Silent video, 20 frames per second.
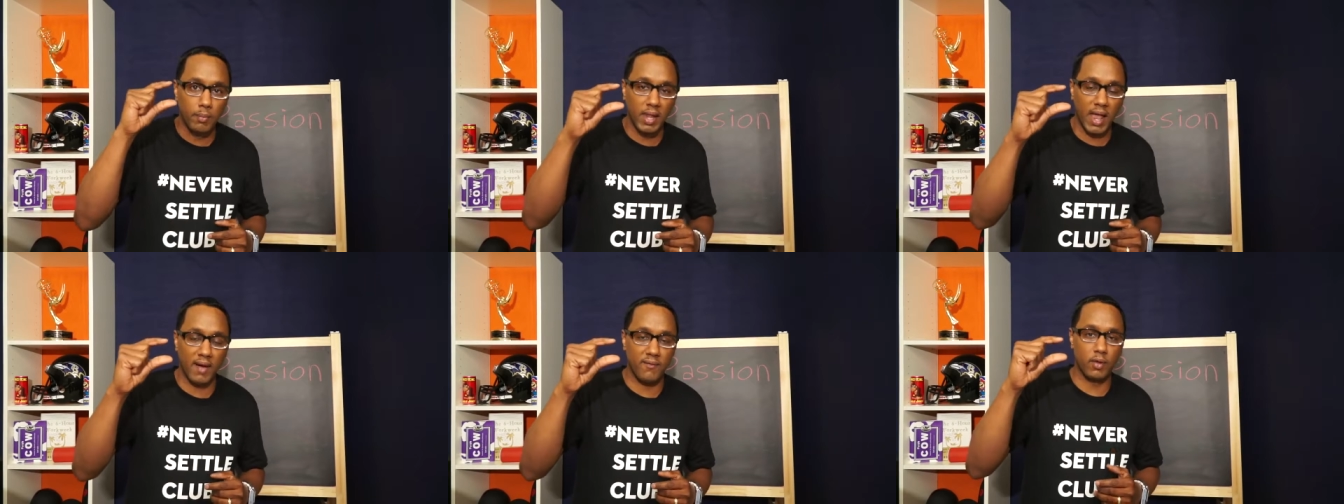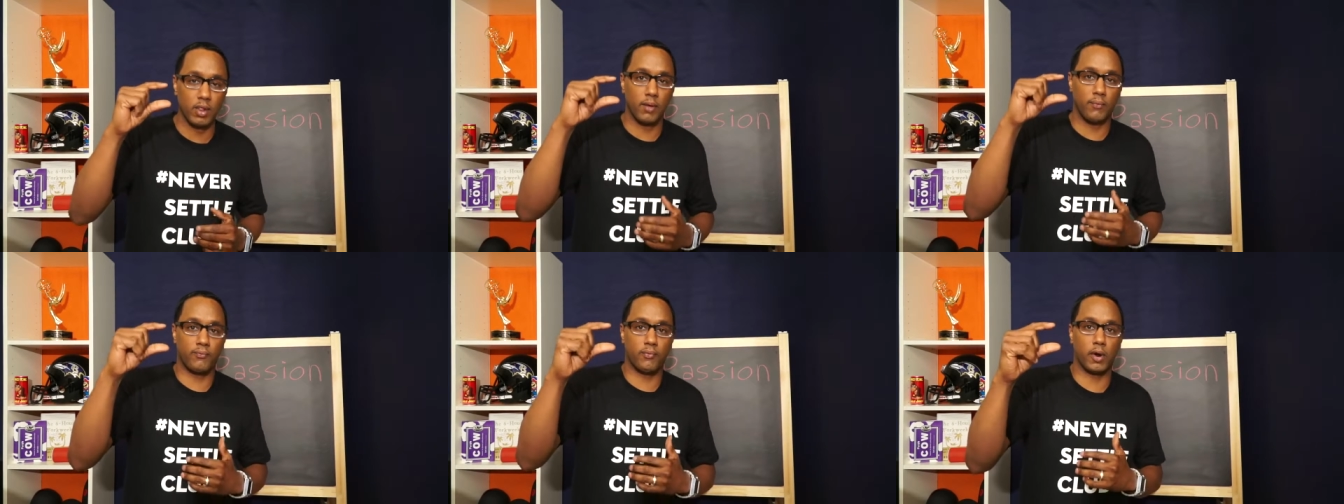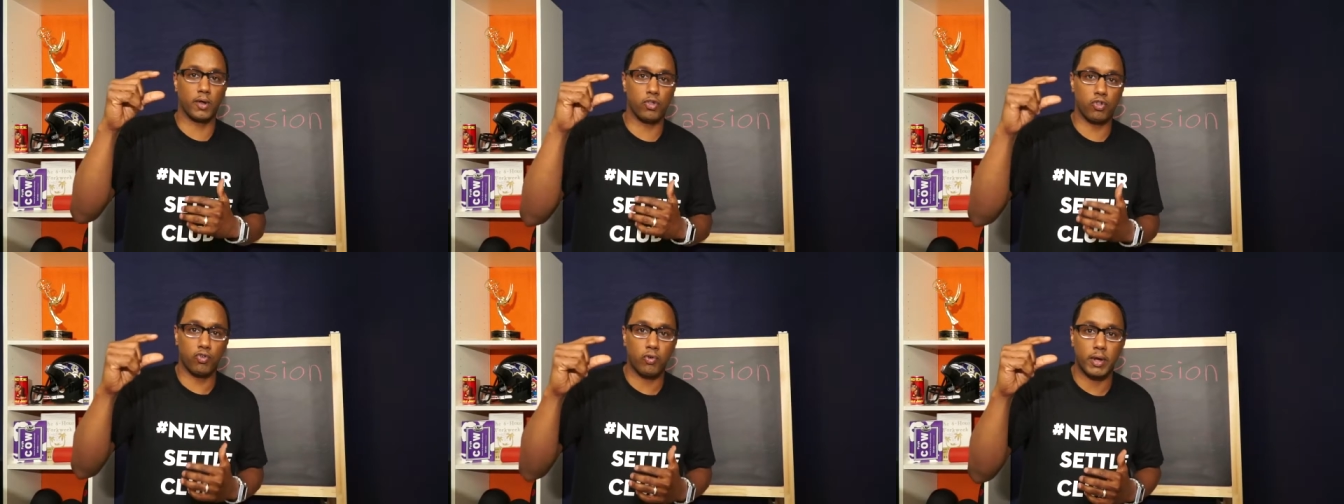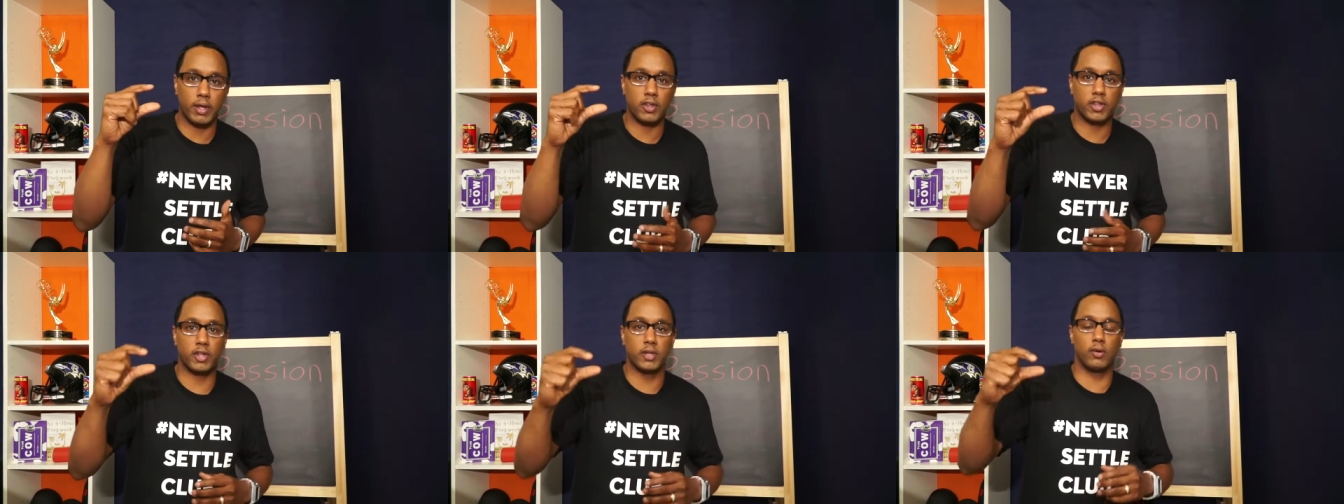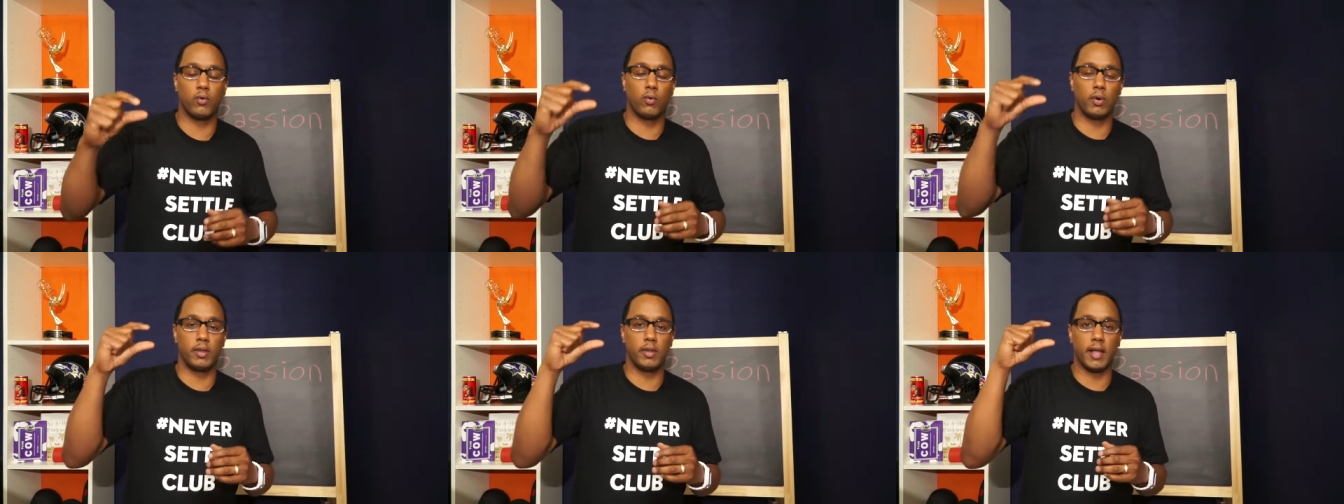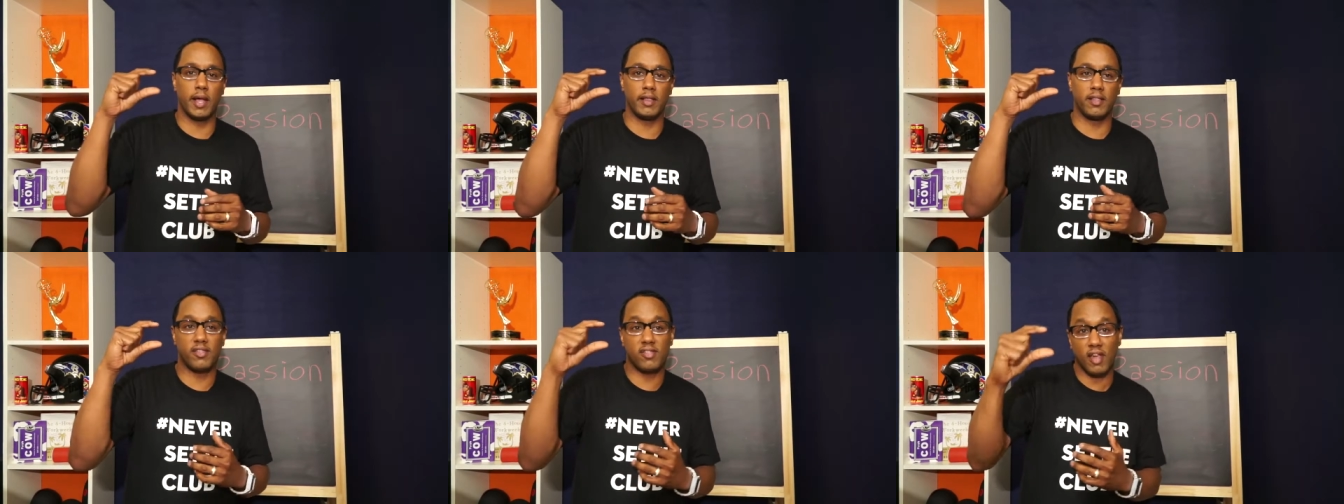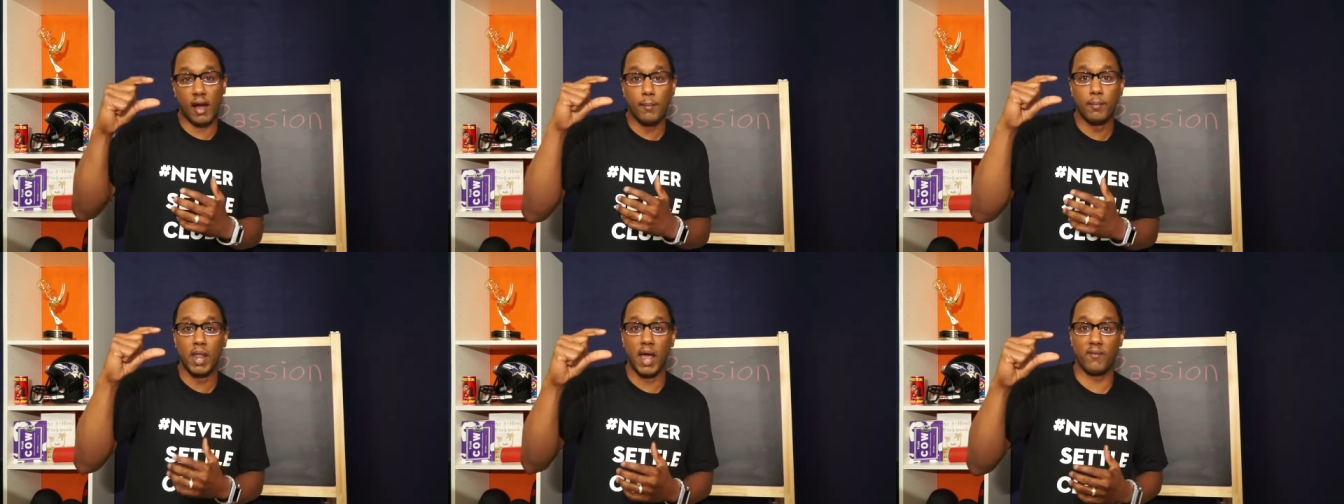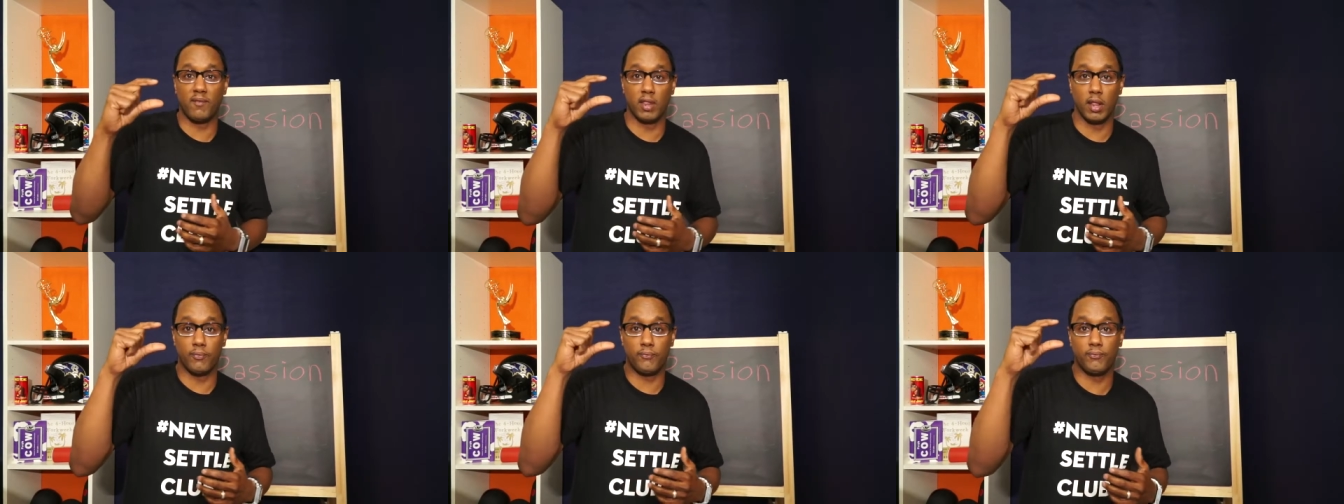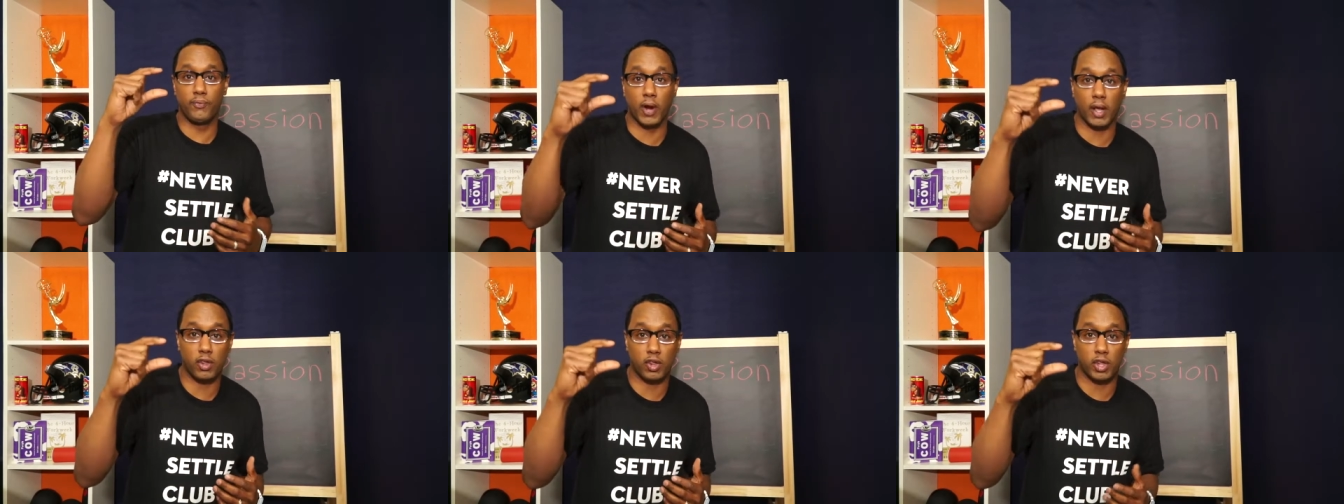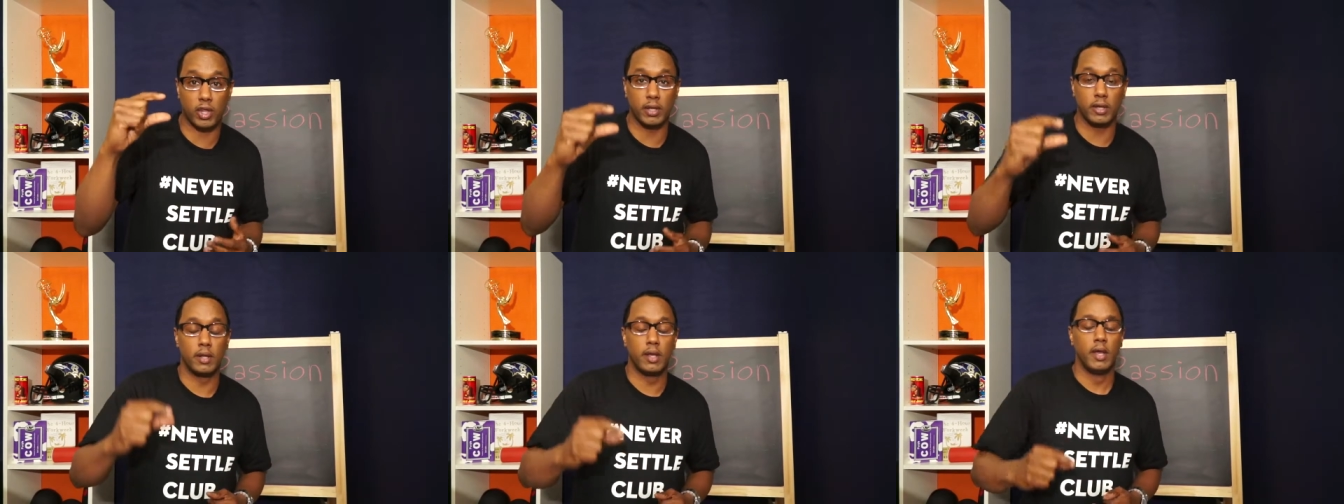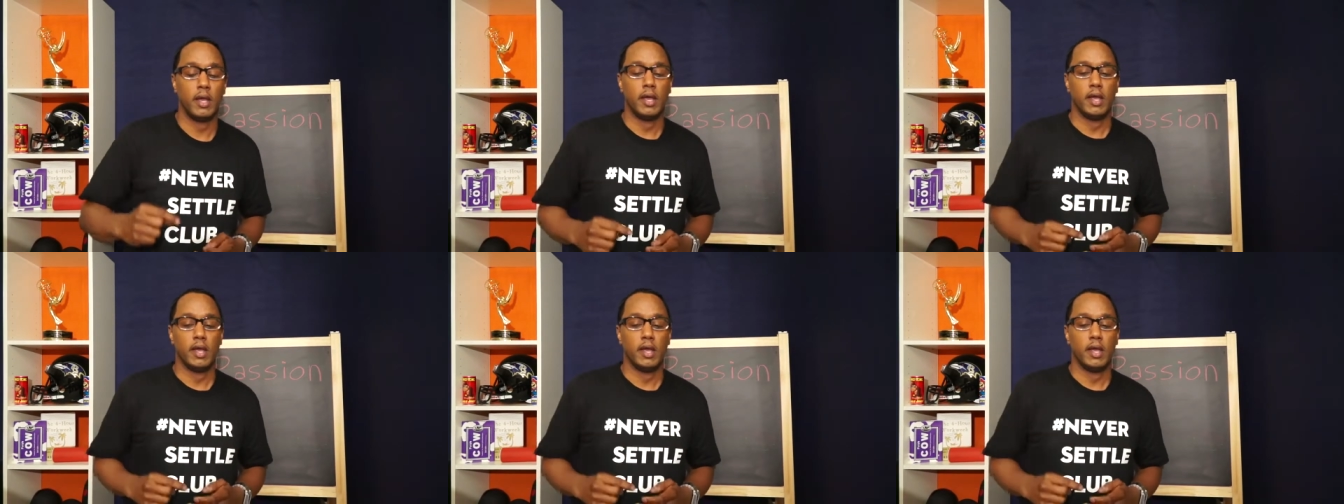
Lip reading: level of frustration and some level of friction.